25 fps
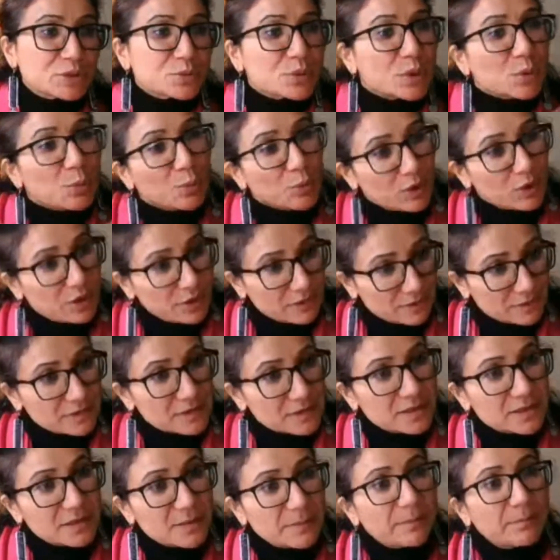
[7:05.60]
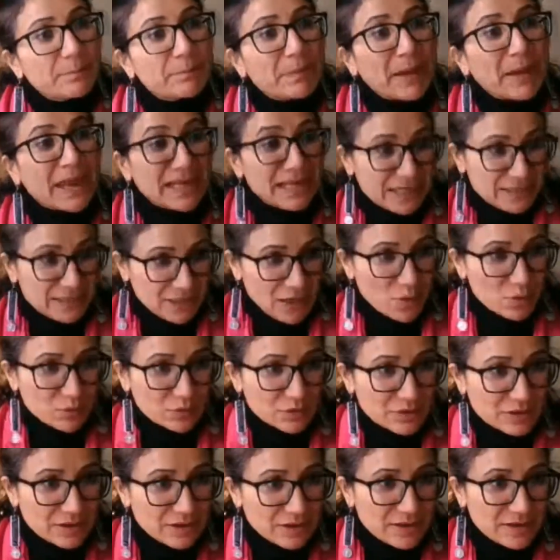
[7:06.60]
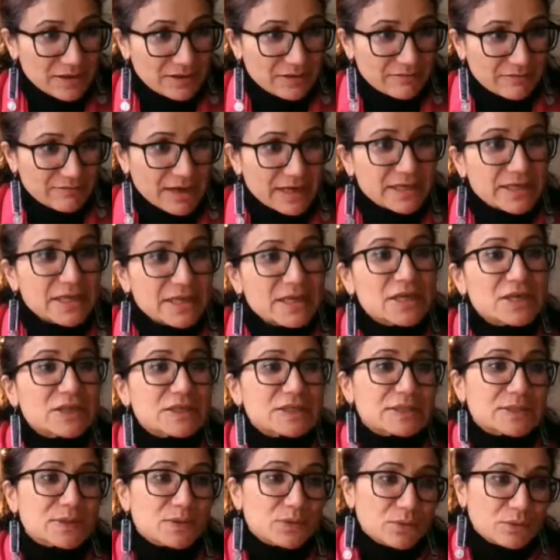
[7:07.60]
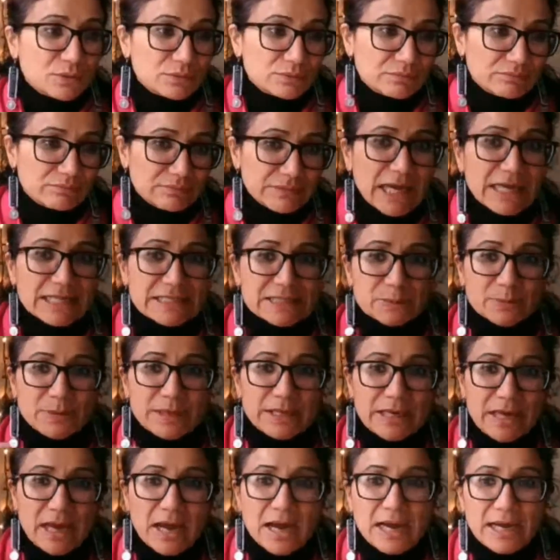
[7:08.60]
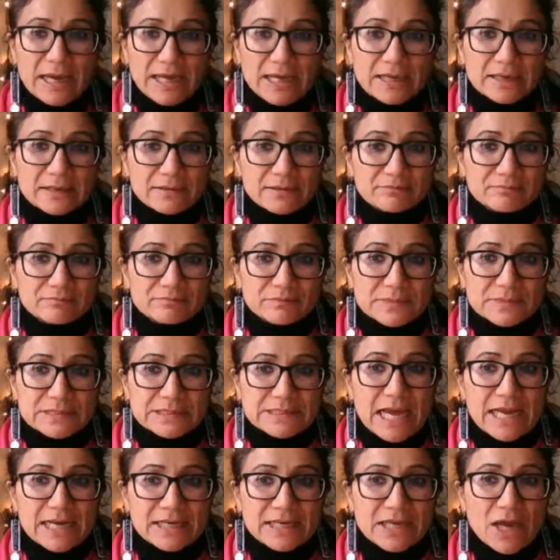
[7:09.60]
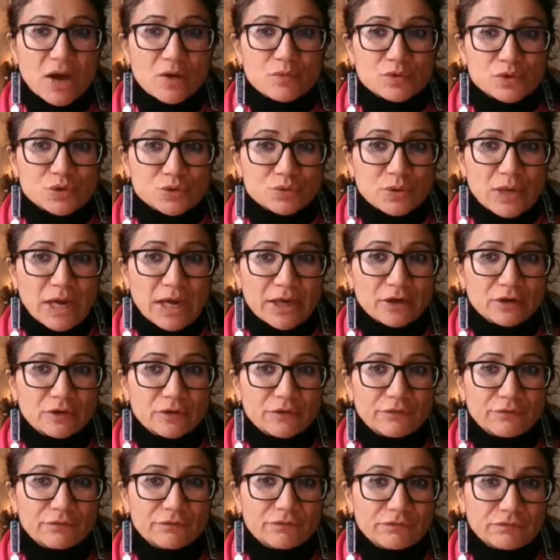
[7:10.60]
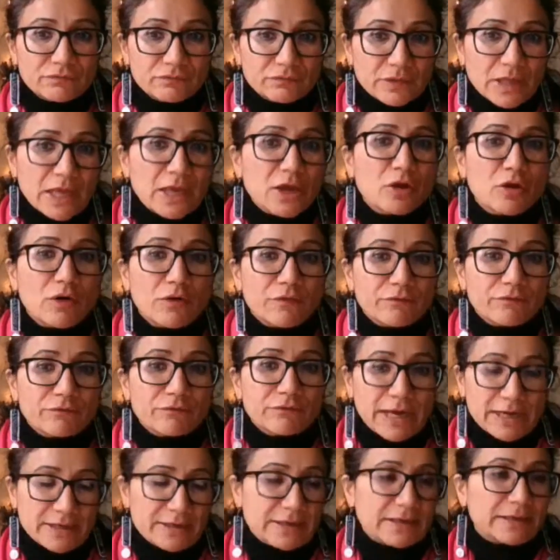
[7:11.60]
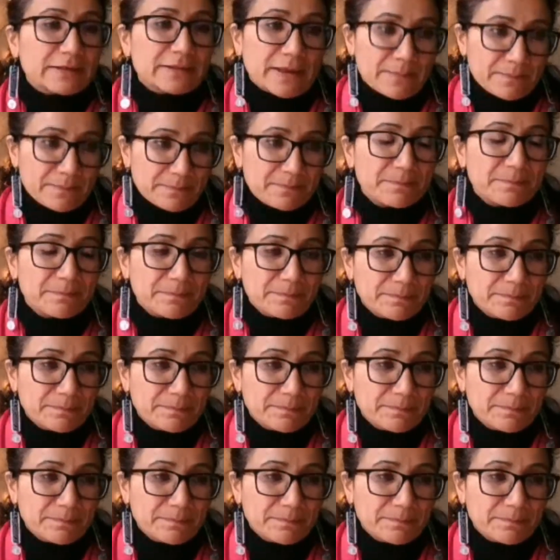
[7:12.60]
which were worth penning right so that's when i sat down to kind of think of writing them.